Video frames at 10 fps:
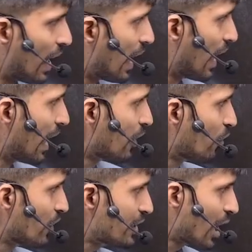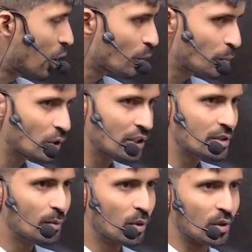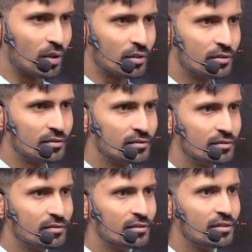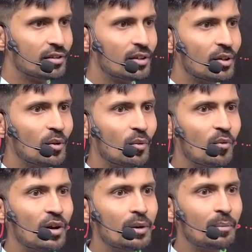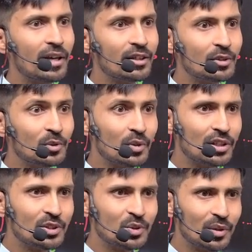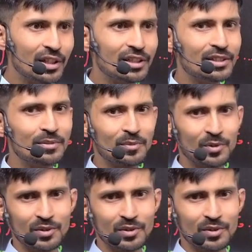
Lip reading: And which output is more? 1 by 2 raised to 8 is more.